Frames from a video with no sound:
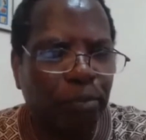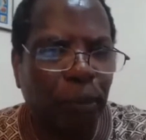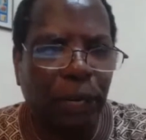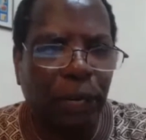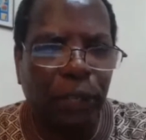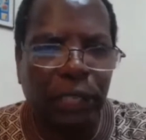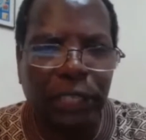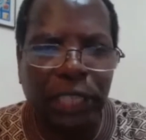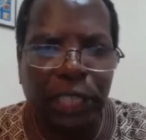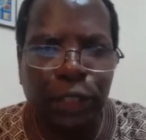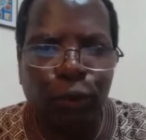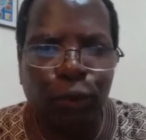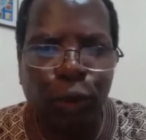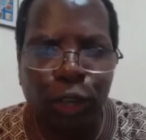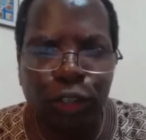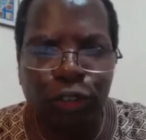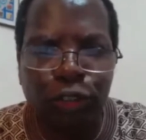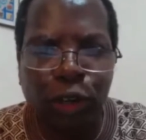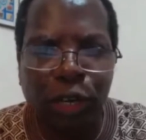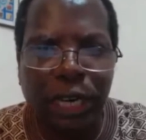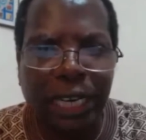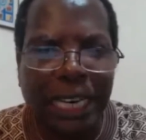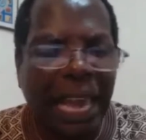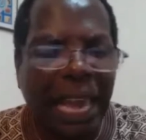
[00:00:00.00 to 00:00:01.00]
but this was
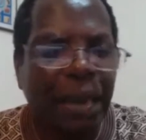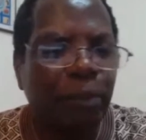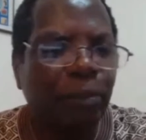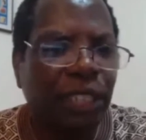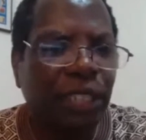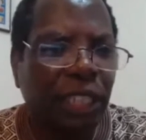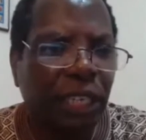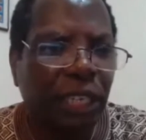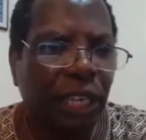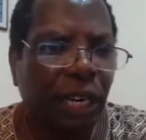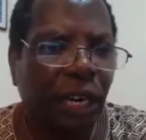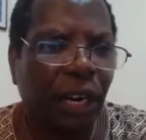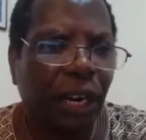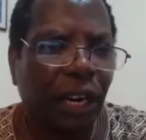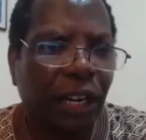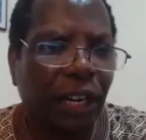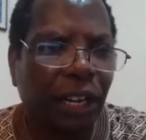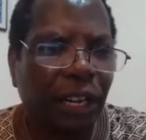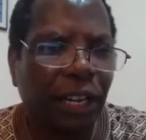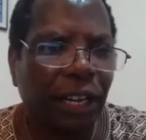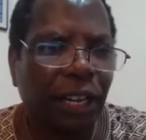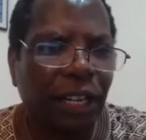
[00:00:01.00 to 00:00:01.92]
not an empty niggle.